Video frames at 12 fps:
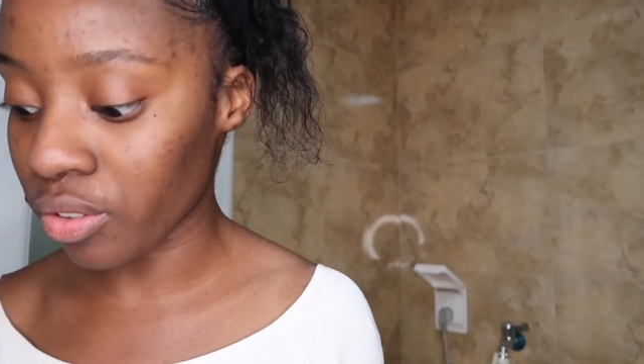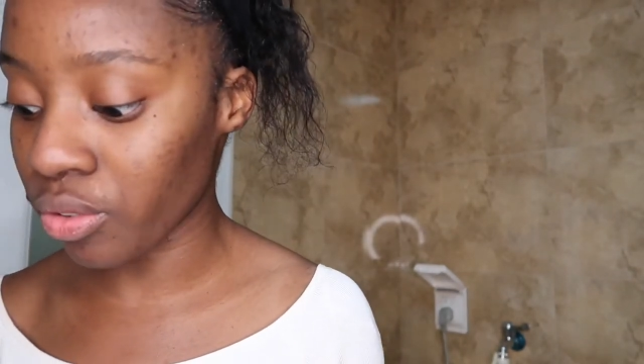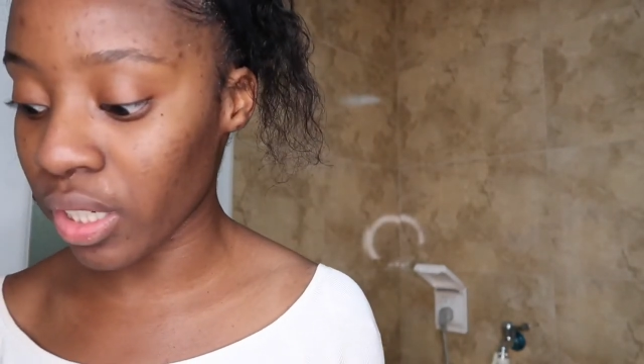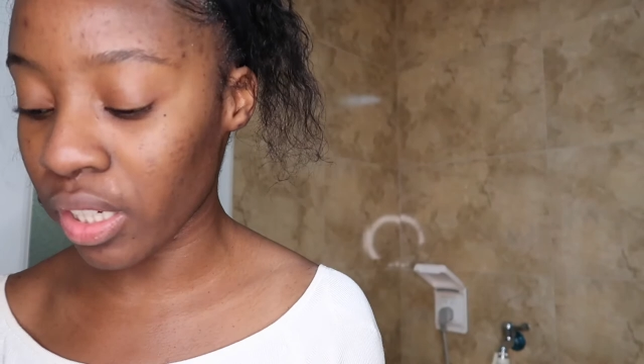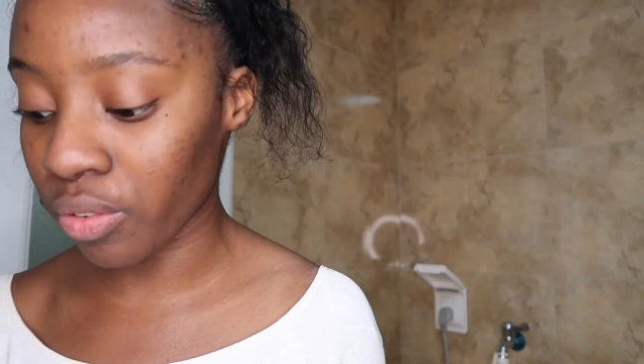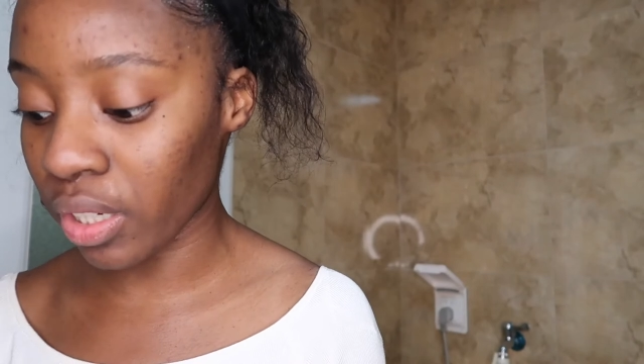
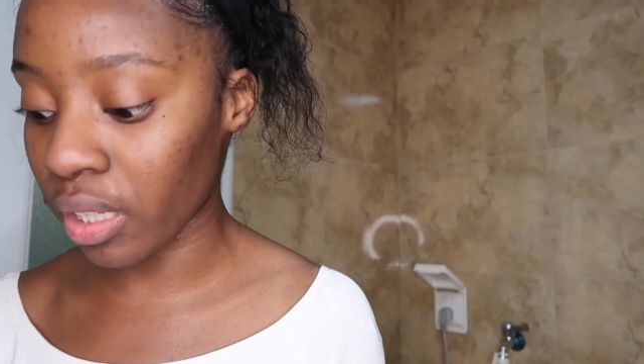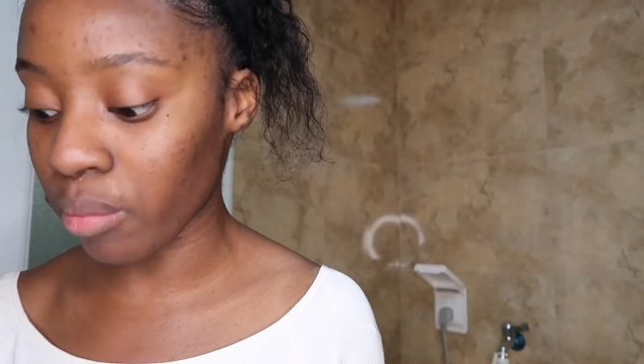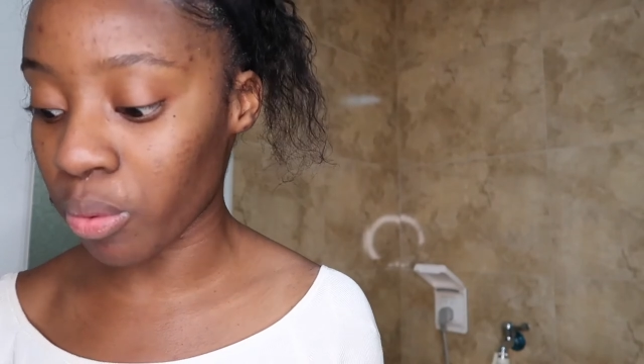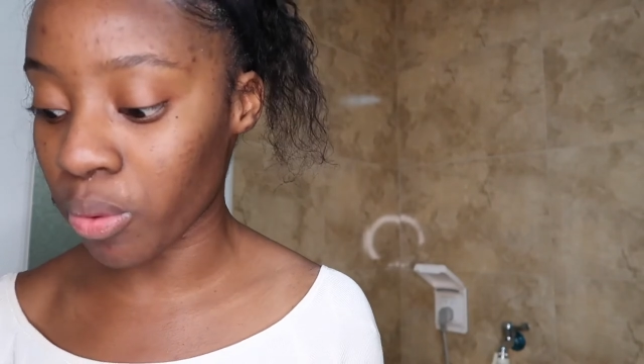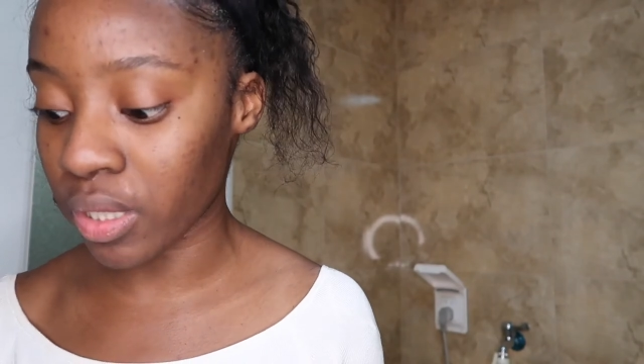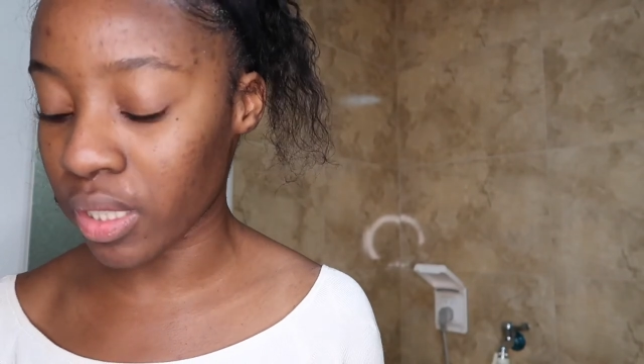really, really
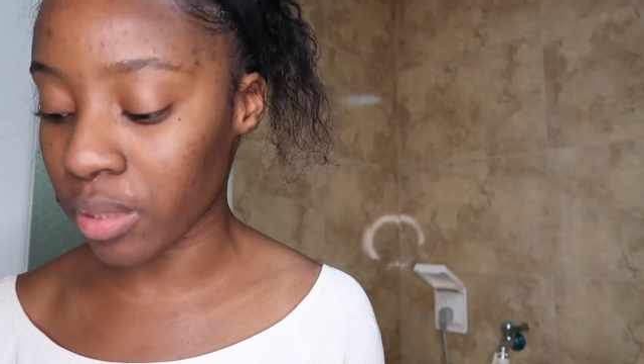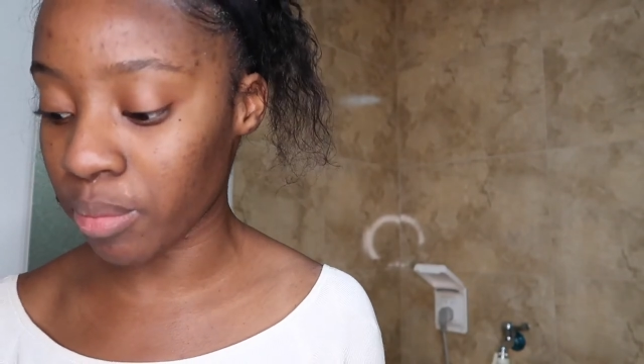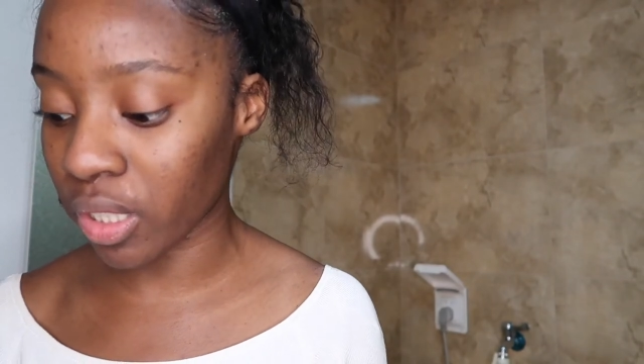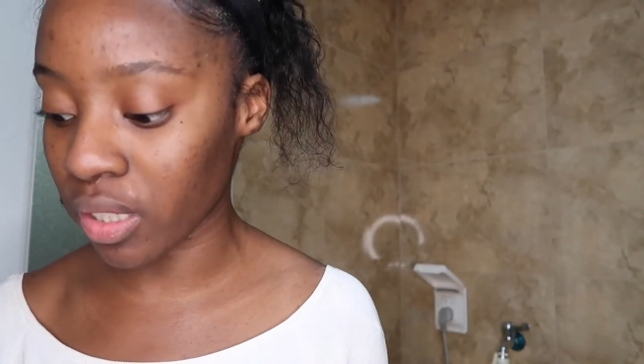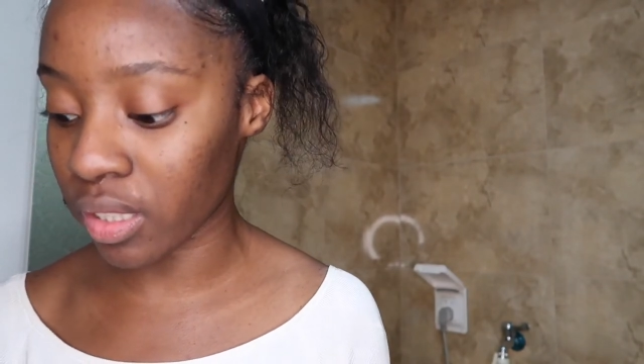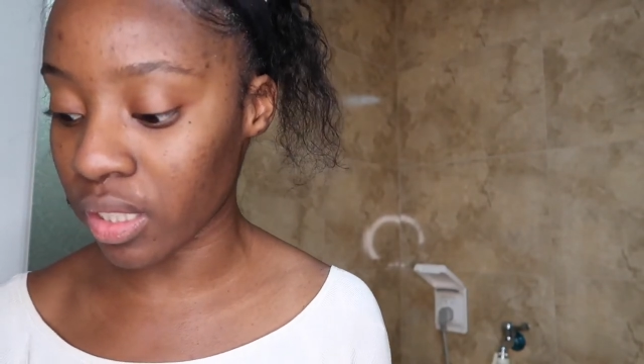important,
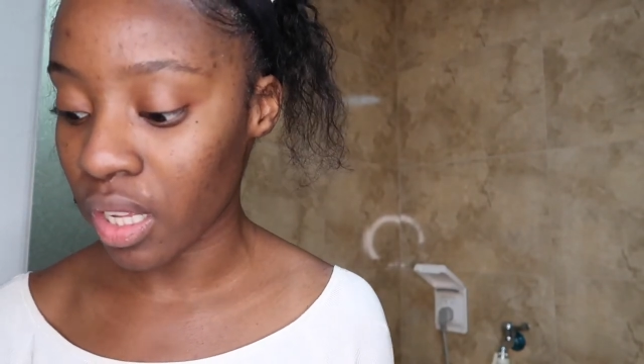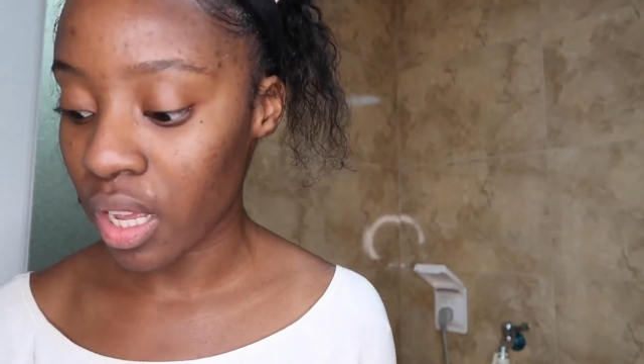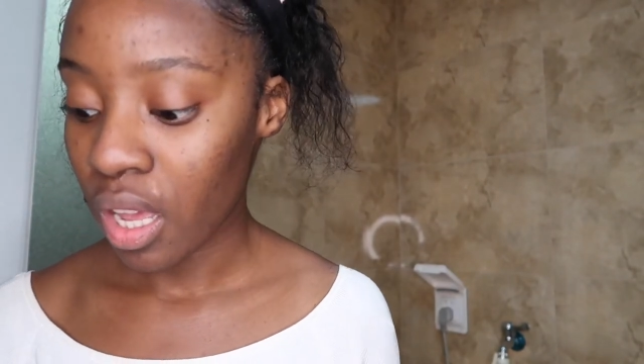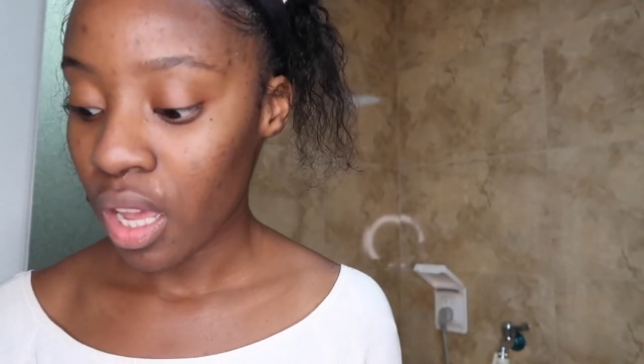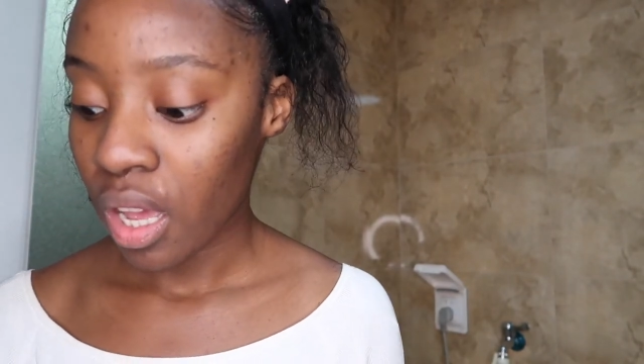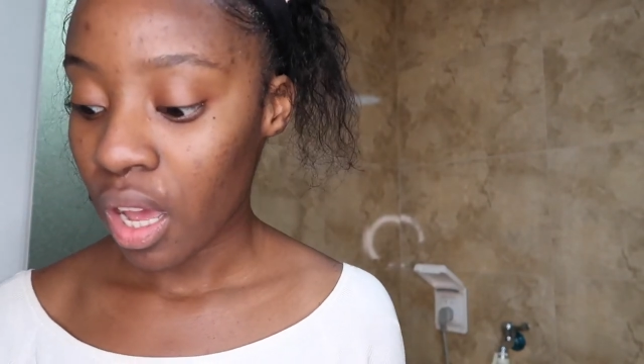because
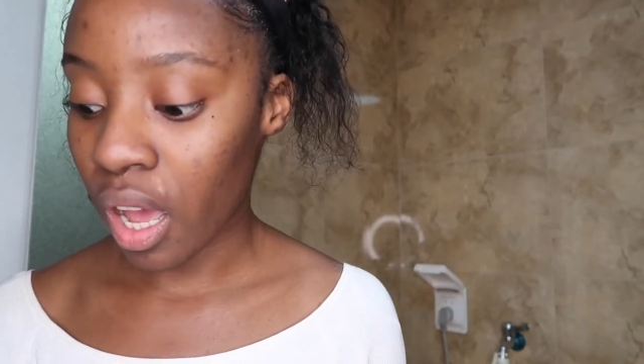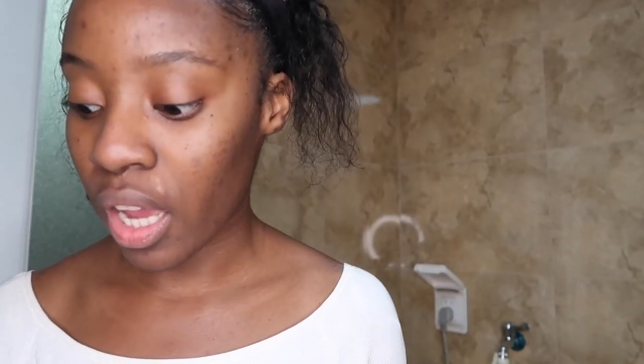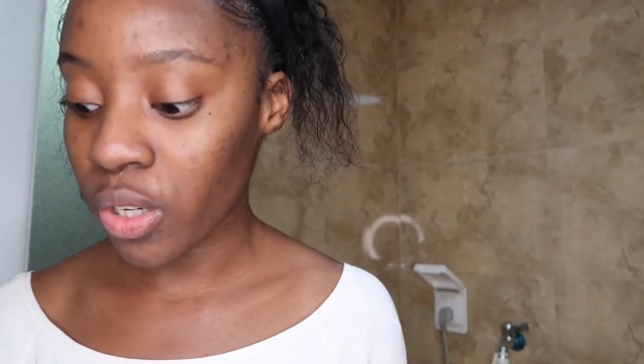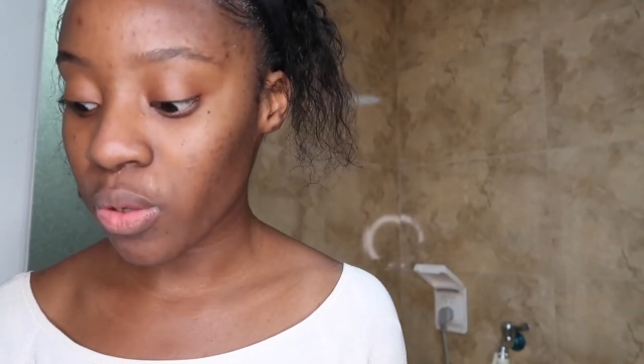I